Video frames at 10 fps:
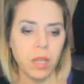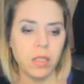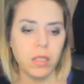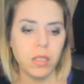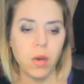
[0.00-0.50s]

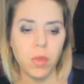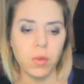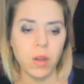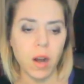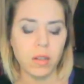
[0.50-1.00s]
So
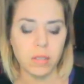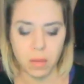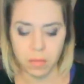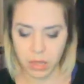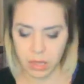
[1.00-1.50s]
those are
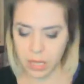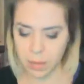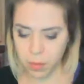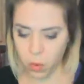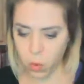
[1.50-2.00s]
some
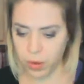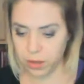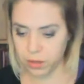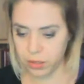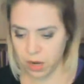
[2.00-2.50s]
lip
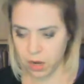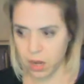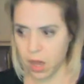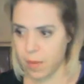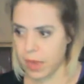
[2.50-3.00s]
oils that are
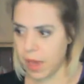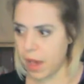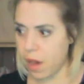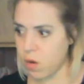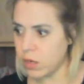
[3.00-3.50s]
coming
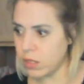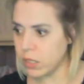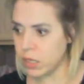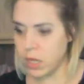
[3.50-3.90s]
out.